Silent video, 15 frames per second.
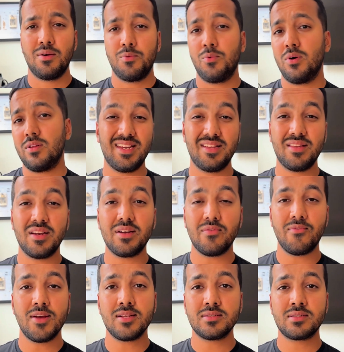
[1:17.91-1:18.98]
Well, in their
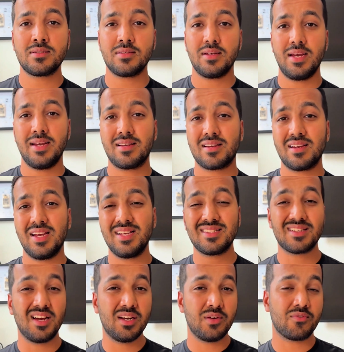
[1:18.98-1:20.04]
defense, it is
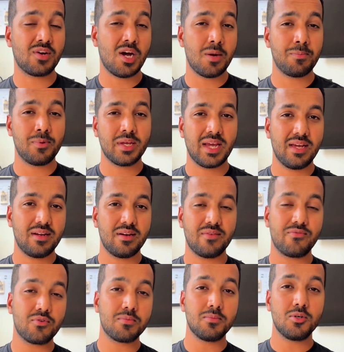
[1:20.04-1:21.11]
kind of complicated,
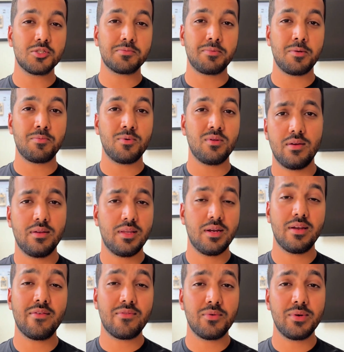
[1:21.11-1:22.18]
and for most people, they're
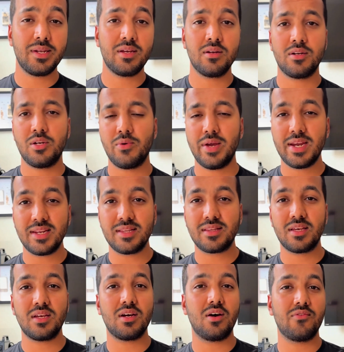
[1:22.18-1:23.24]
never really going to do
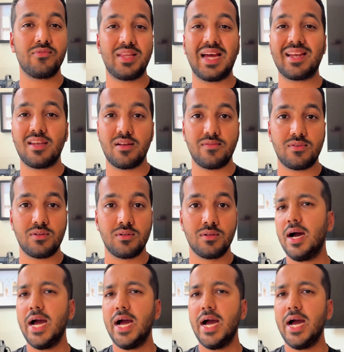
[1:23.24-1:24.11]
anything of that level.